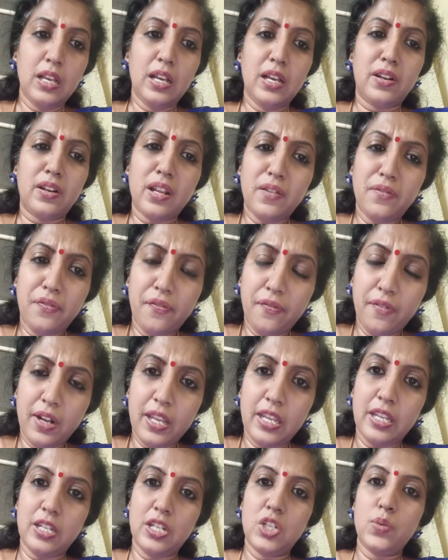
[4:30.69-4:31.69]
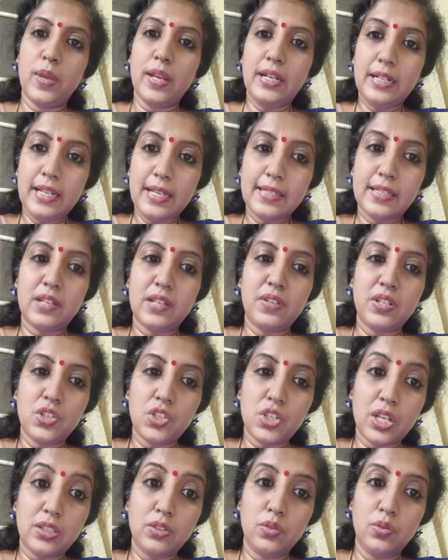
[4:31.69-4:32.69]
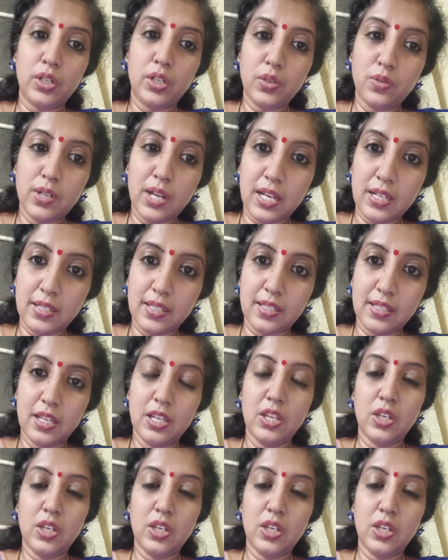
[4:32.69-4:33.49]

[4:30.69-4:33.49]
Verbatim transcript: roughly 27 Chatur Yugas,